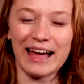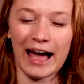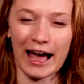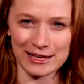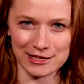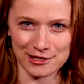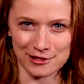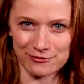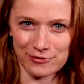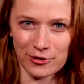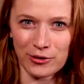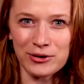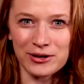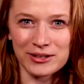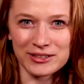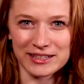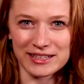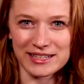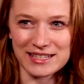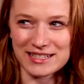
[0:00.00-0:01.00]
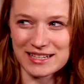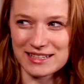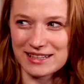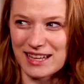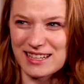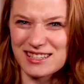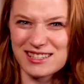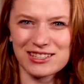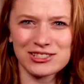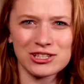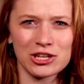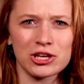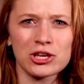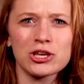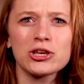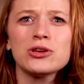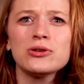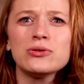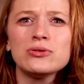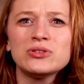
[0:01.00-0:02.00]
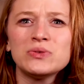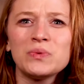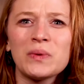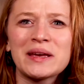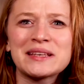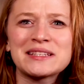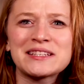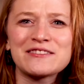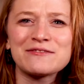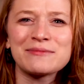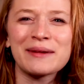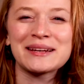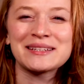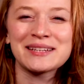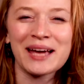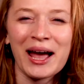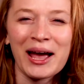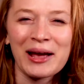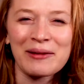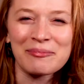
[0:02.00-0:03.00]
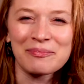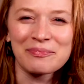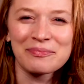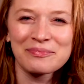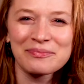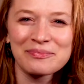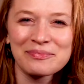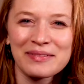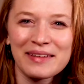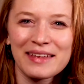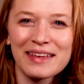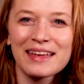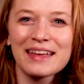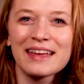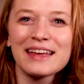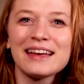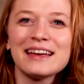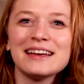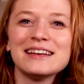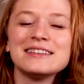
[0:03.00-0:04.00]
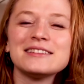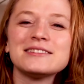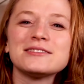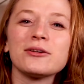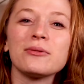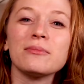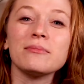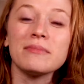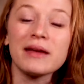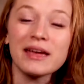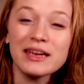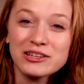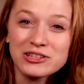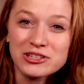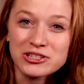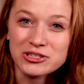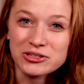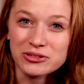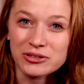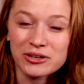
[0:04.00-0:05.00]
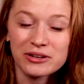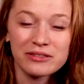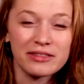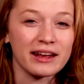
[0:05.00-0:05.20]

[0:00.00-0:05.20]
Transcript: as the vocalist, that's such a huge waste of my time. So make sure